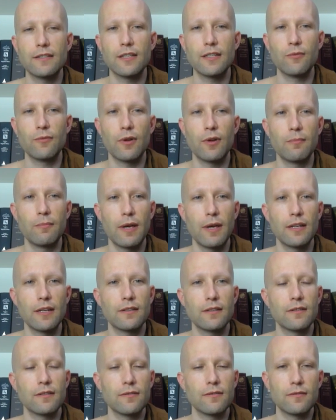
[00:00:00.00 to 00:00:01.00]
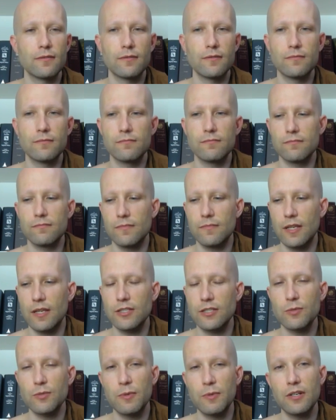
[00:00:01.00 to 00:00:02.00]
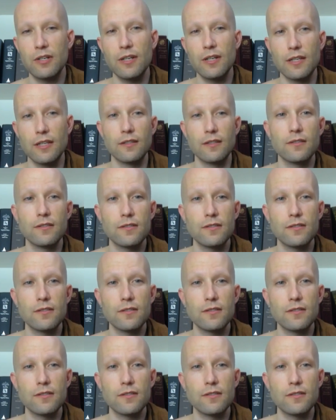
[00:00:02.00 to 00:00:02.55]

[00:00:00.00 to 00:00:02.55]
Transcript: one might experience